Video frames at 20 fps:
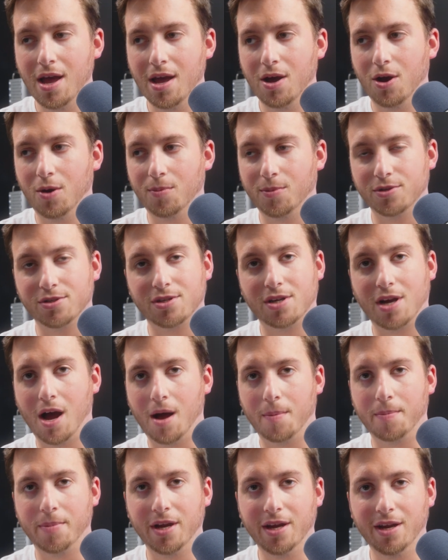almost
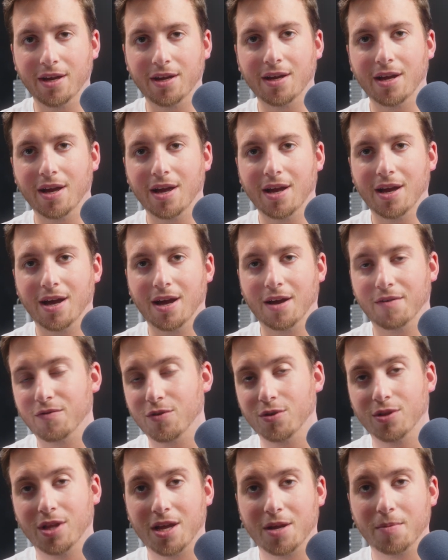copy,
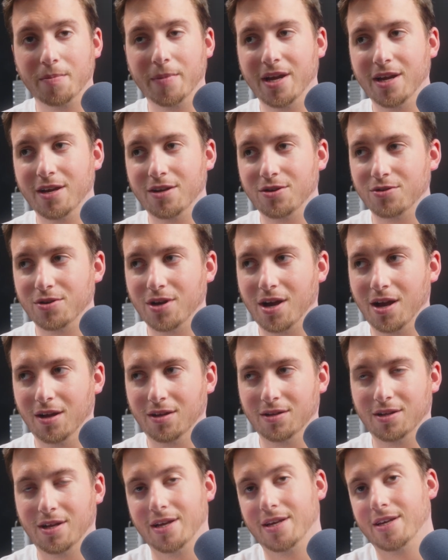if you're like me and you're
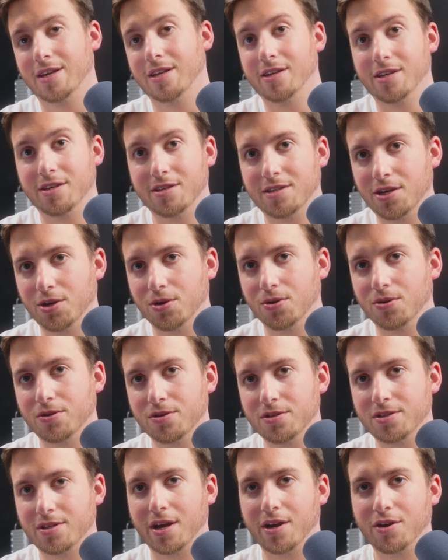not like an interior
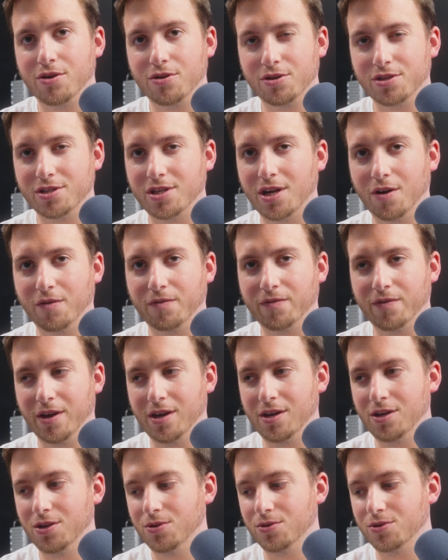designer yourself
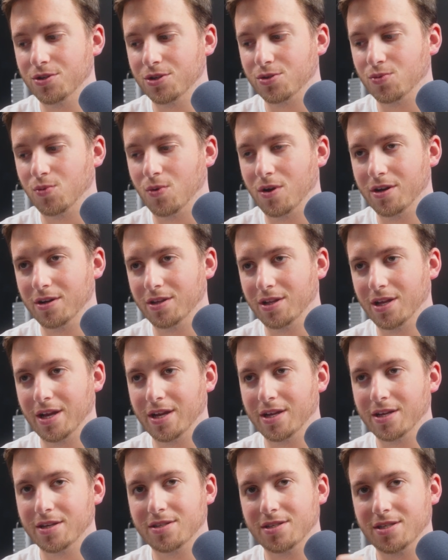and you just want to
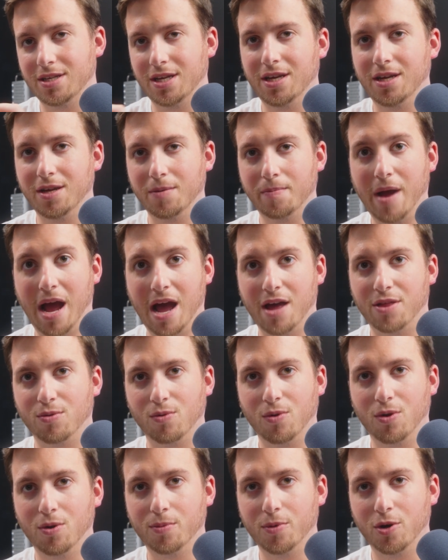like see a
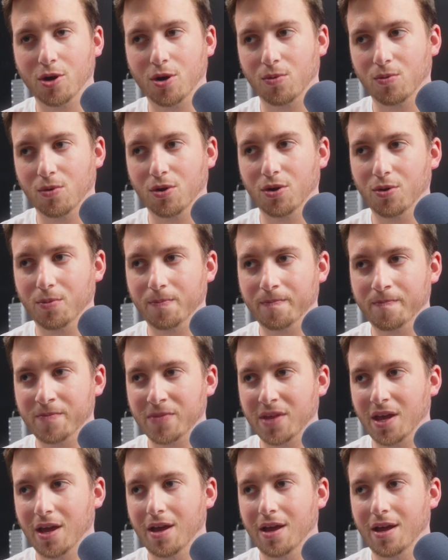bathroom or a room
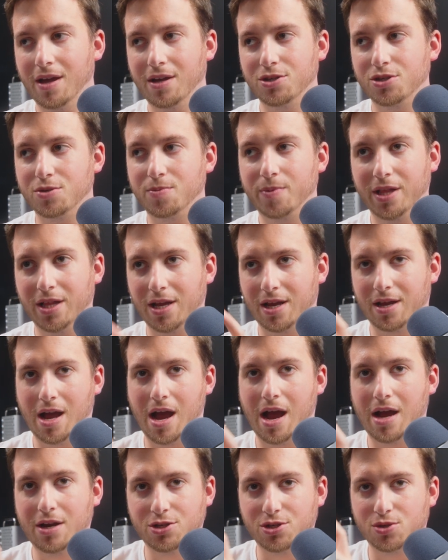and just be like,
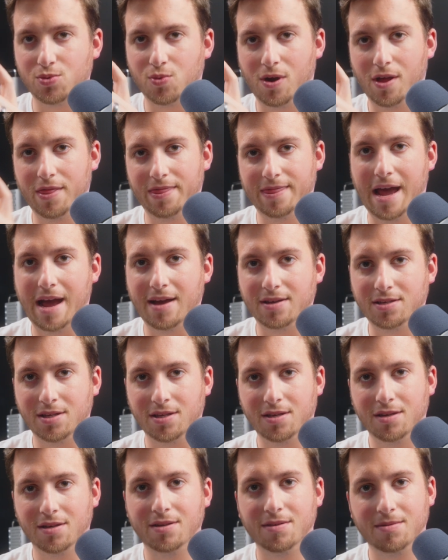I just want
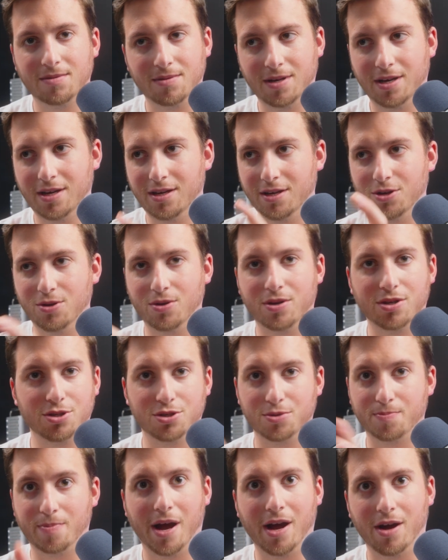that. And you can
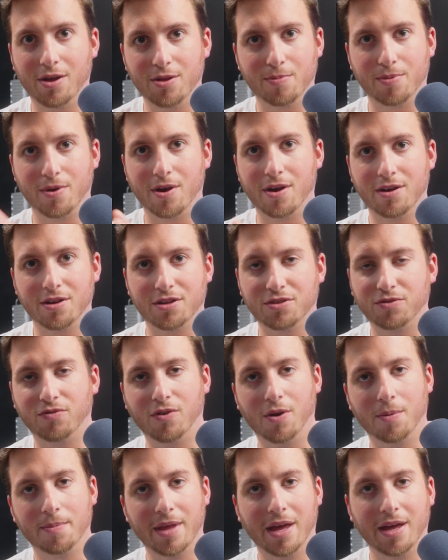just buy all the products
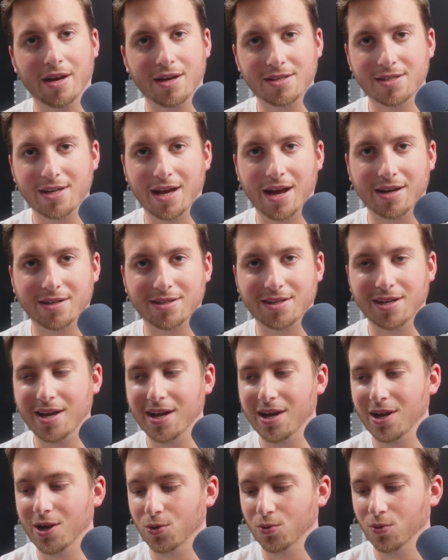from that exact
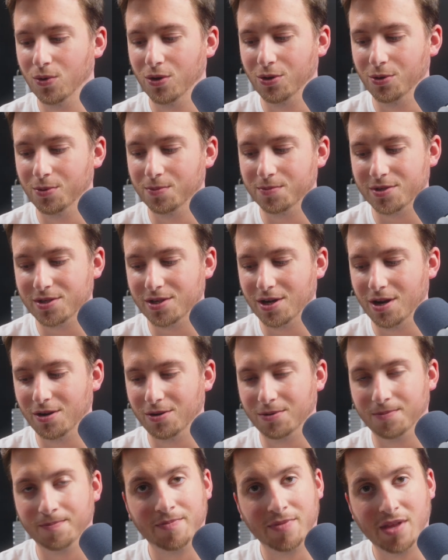room.
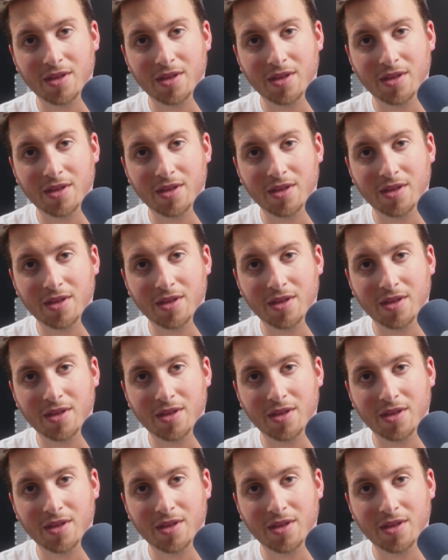So